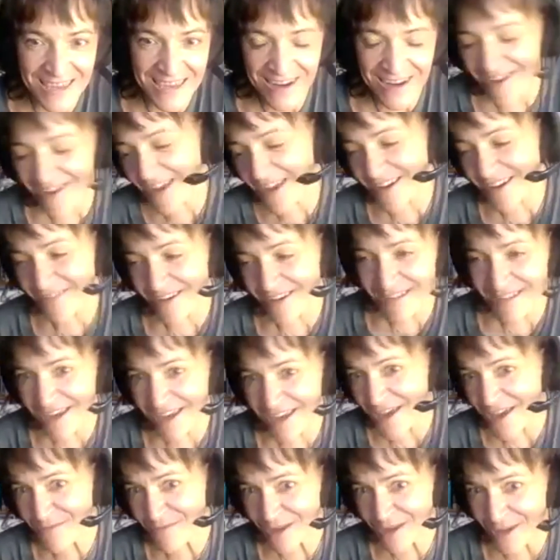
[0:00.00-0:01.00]
Oh, I had a great
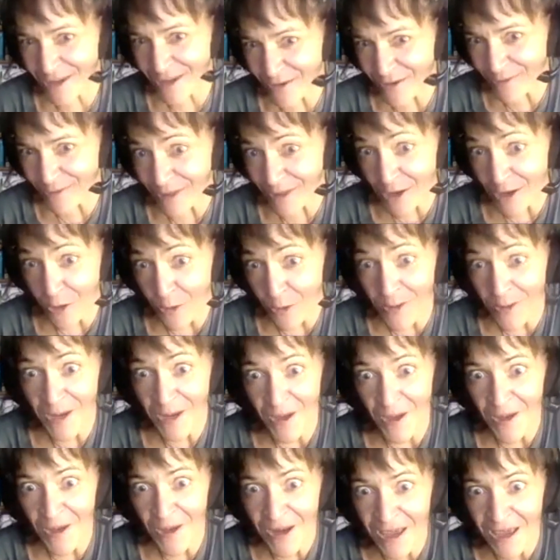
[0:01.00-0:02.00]
time, but like, oh my
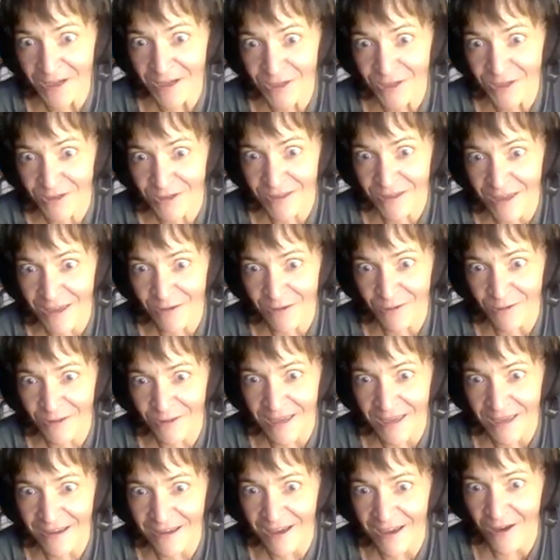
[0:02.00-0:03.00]
God, actually, they were
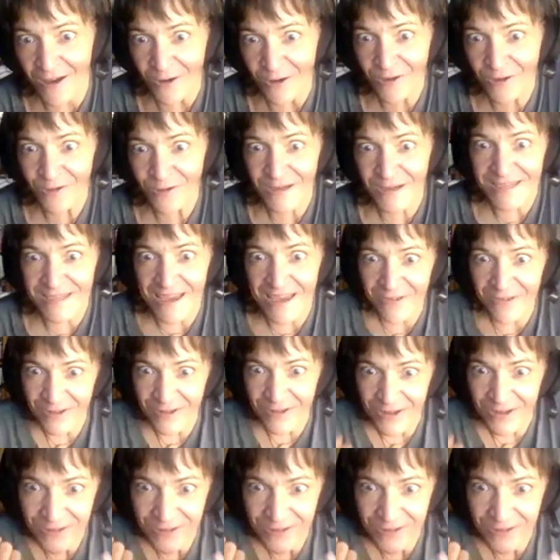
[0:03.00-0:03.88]
like hunkering down under